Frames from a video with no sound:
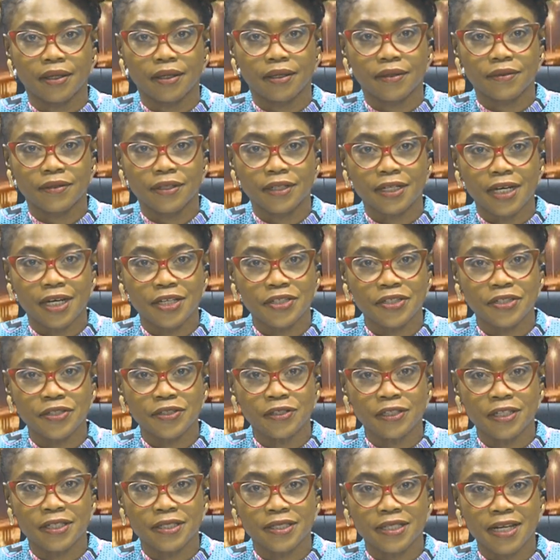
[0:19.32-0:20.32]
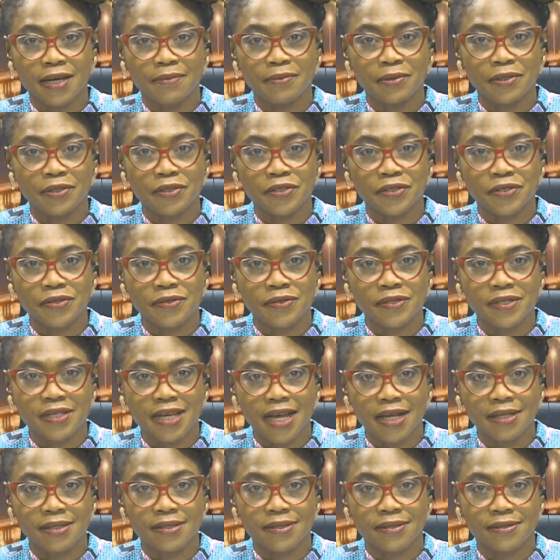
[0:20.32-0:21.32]
The National Examinations
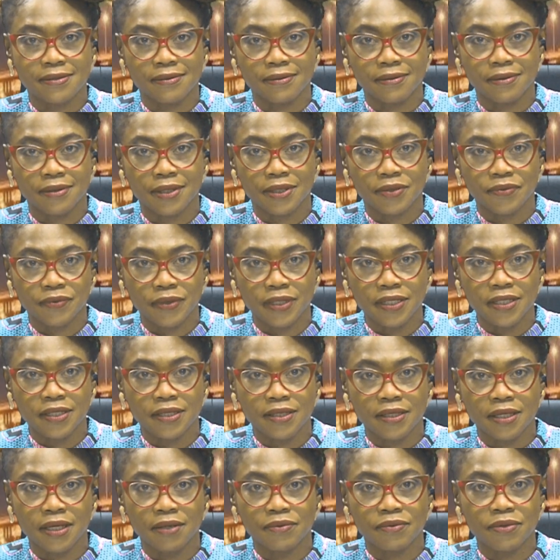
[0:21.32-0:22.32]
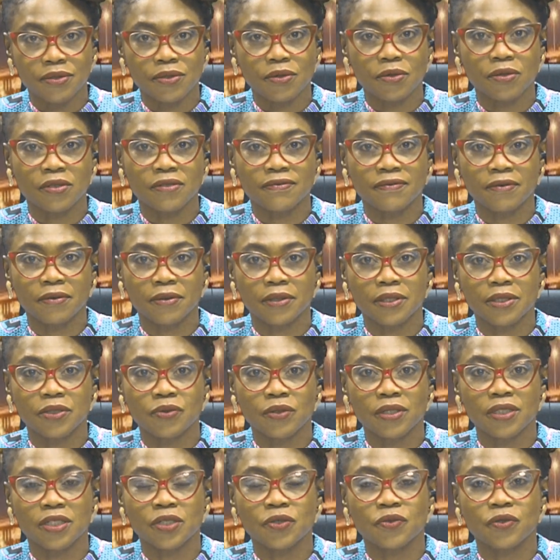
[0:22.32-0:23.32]
Council has released the results for the
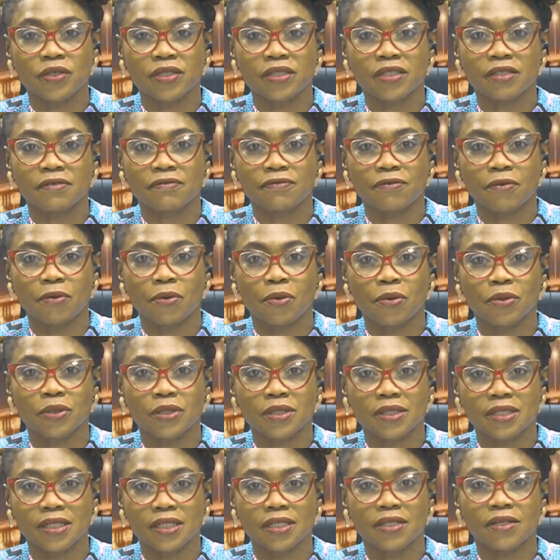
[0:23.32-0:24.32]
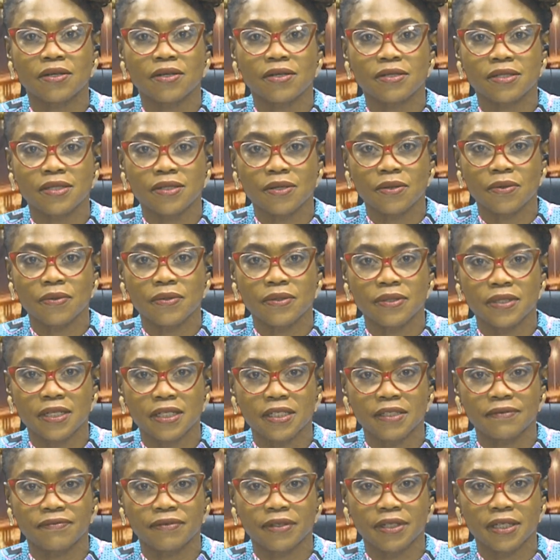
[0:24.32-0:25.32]
2024 Senior School
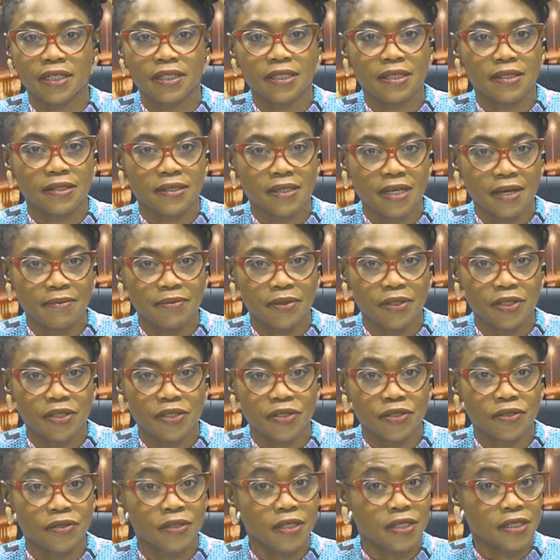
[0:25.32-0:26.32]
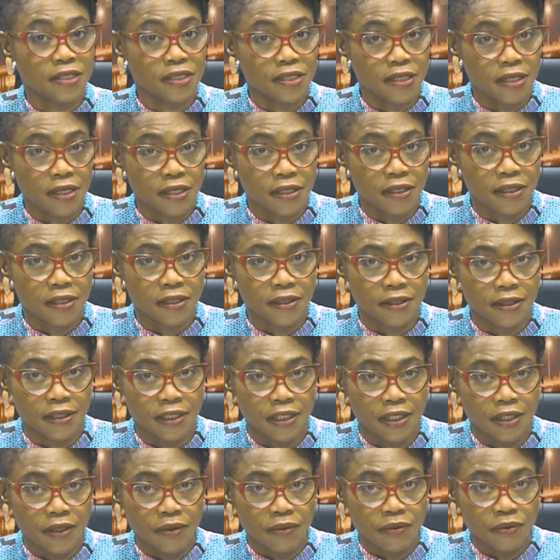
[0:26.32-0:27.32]
Certificate Examination External,
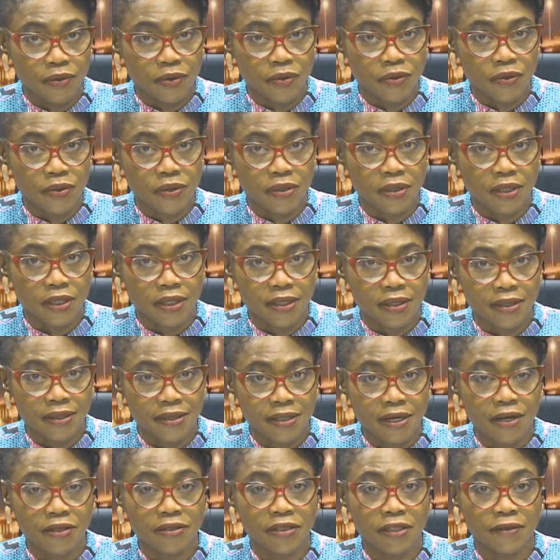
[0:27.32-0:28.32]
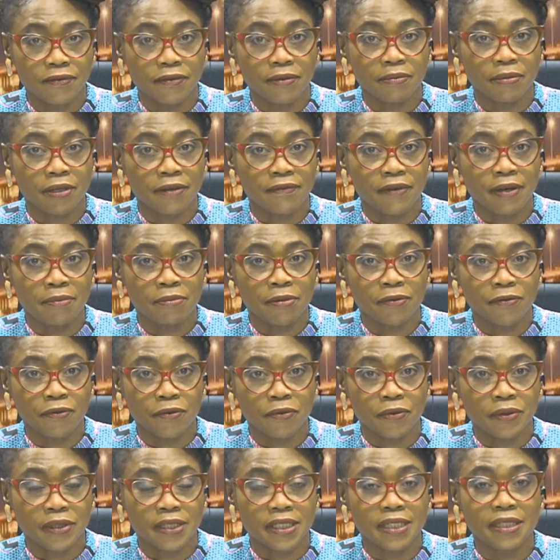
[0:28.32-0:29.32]
which was conducted from November
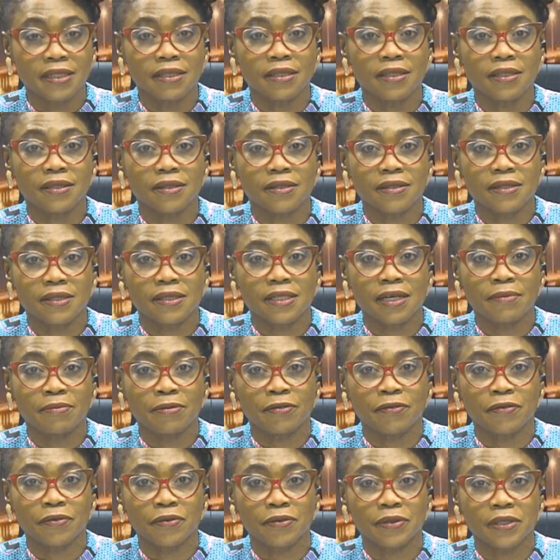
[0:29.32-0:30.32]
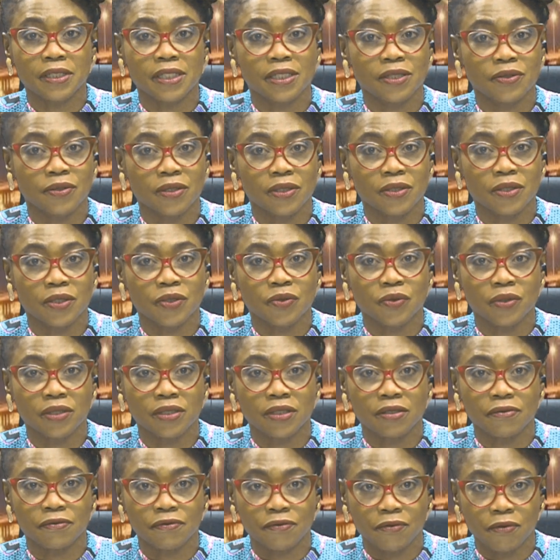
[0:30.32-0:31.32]
14 to December 14,
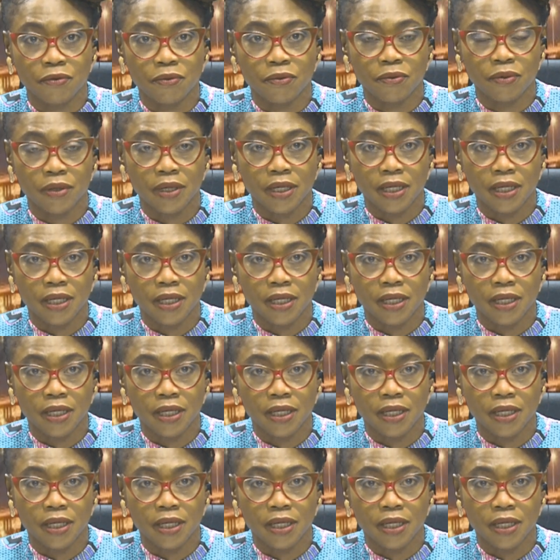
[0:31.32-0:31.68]
2024.